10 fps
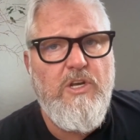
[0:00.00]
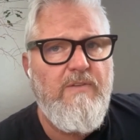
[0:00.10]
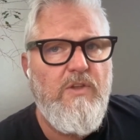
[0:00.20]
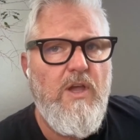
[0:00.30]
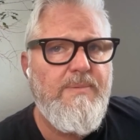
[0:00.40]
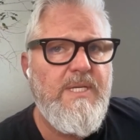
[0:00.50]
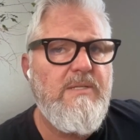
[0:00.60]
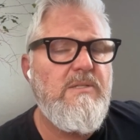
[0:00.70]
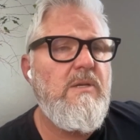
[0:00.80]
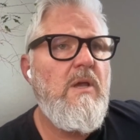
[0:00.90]
to give you
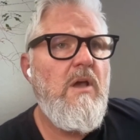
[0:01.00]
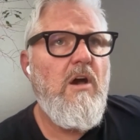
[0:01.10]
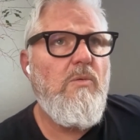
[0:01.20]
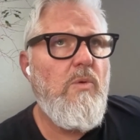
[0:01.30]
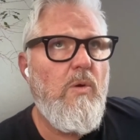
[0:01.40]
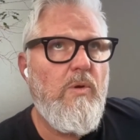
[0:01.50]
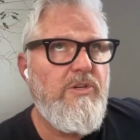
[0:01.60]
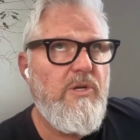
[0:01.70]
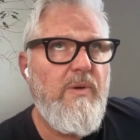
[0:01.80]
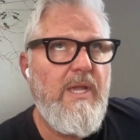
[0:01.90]
updates on what we're
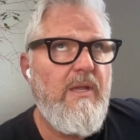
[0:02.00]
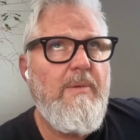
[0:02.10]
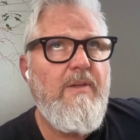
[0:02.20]
doing.